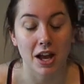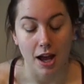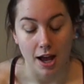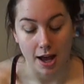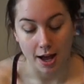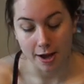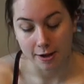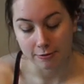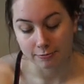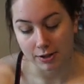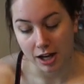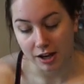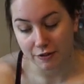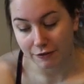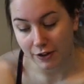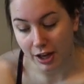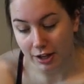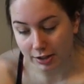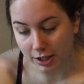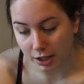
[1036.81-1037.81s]
I
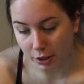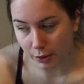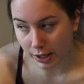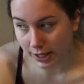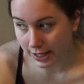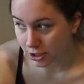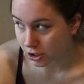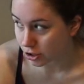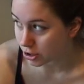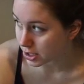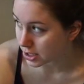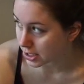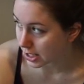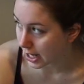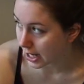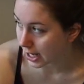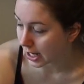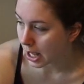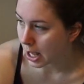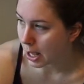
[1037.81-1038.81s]
found that quite
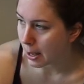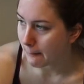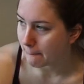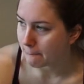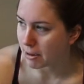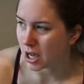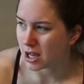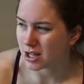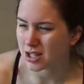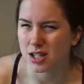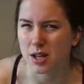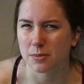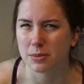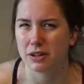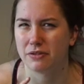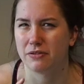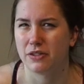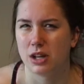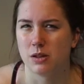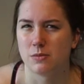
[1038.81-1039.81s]
interesting, but some
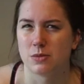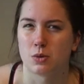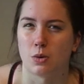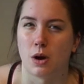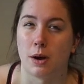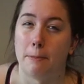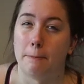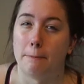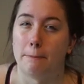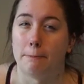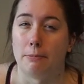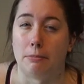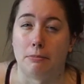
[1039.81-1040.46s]
of the films weren't